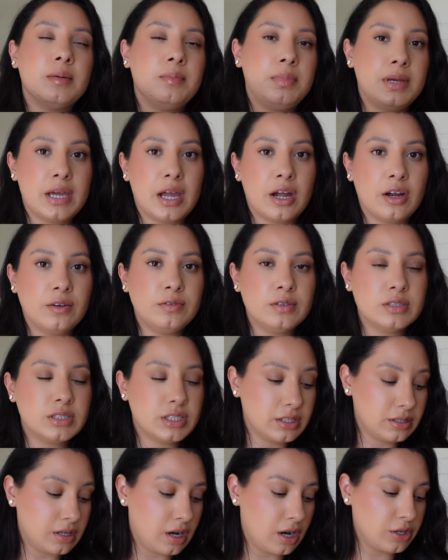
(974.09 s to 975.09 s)
Be careful
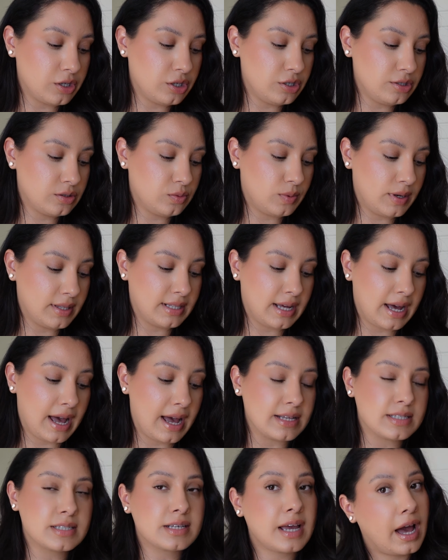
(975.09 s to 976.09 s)
to not use one that
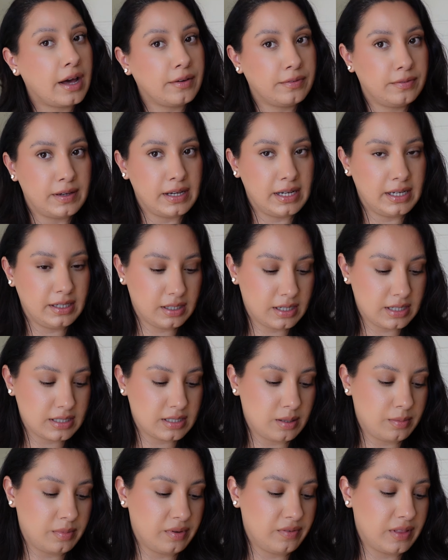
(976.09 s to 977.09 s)
has caffeine, because
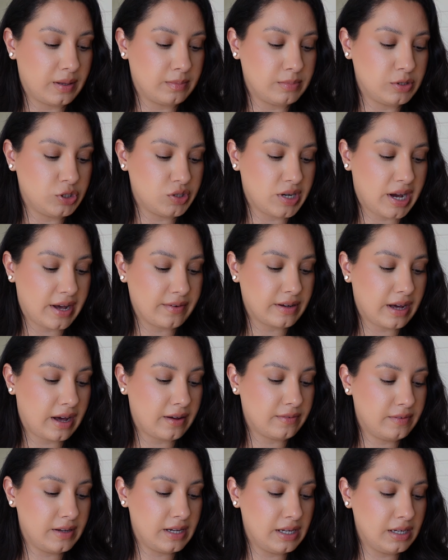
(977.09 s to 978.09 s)
some of them do have
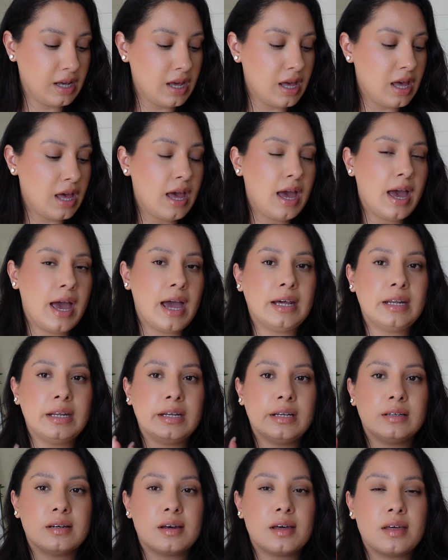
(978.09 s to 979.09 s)
caffeine, and
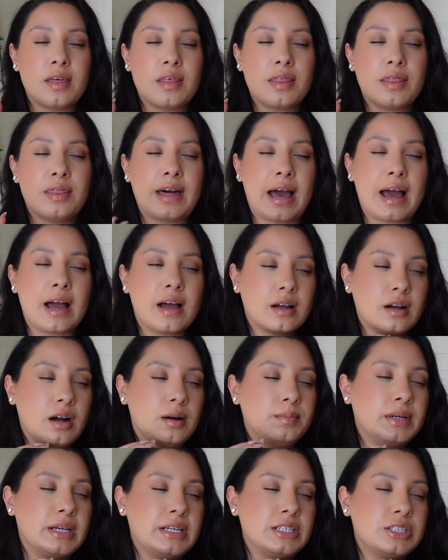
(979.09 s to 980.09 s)
that
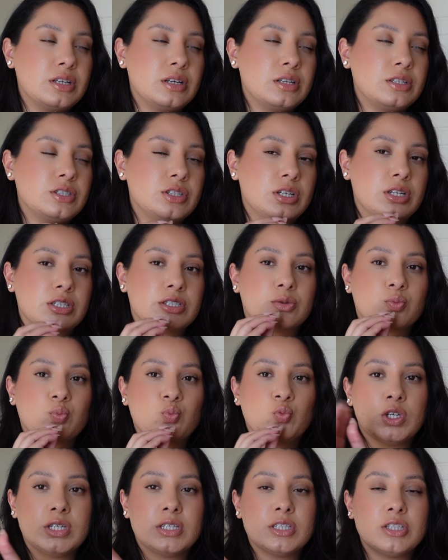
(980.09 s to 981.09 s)
combination is just
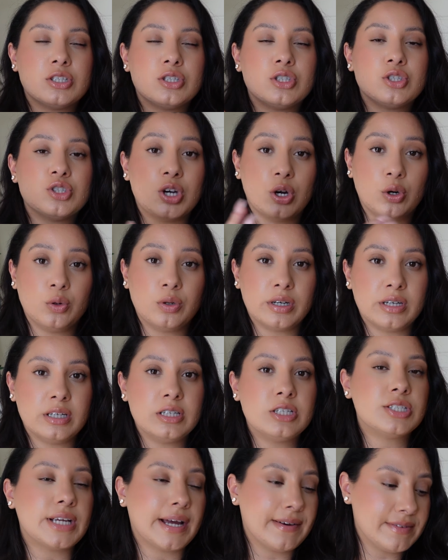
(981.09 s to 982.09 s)
so
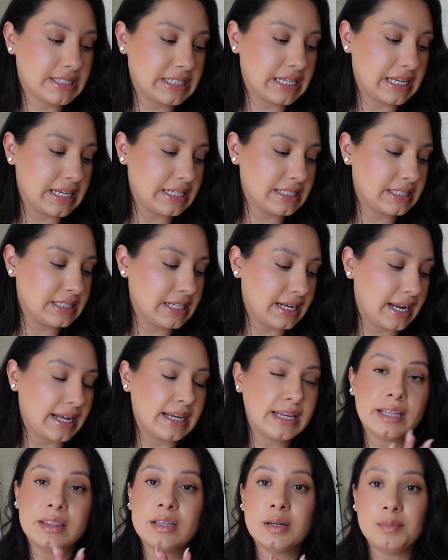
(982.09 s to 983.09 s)
good, chef's kiss, and I
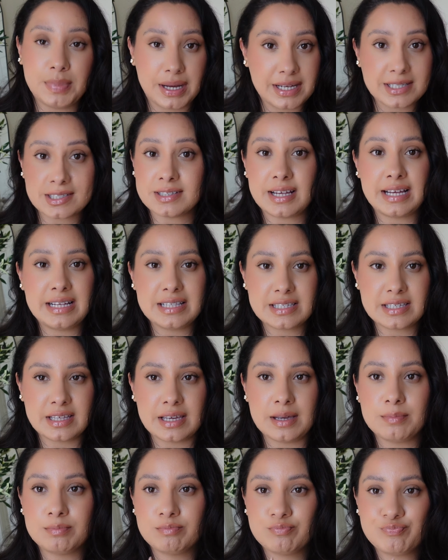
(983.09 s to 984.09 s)
get the best night's
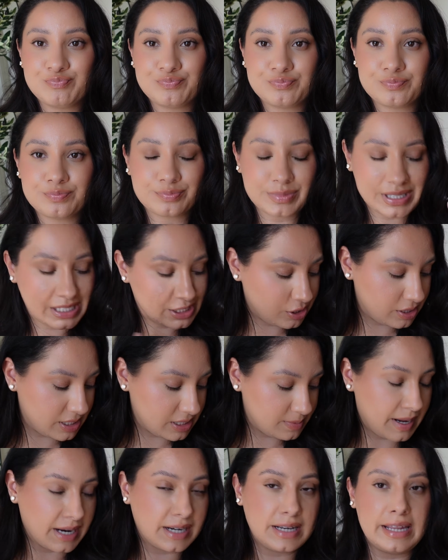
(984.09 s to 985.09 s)
sleep. So
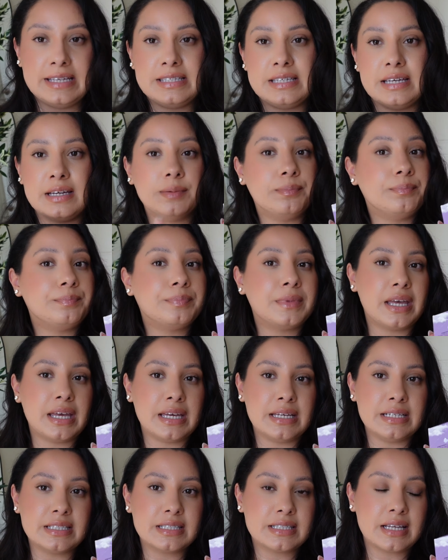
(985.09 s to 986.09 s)
this magnesium
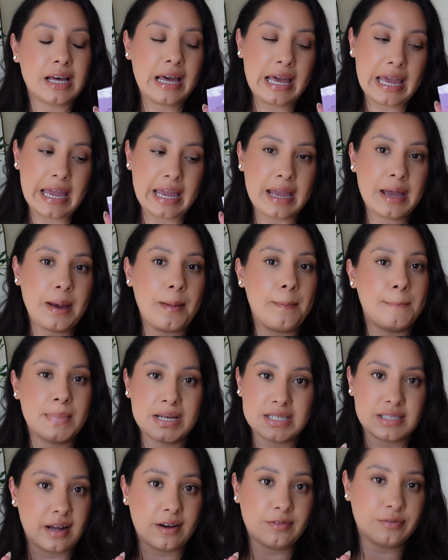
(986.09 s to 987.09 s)
is a
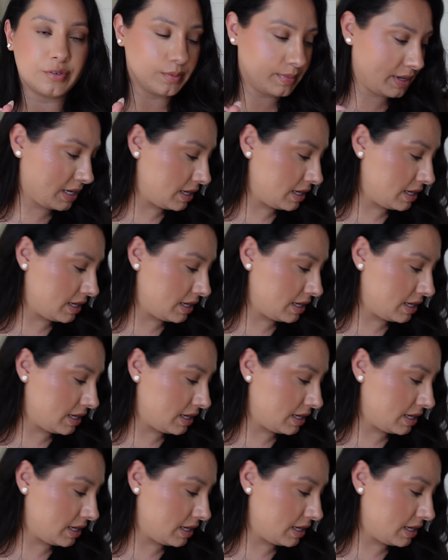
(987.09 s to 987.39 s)
must-have for me.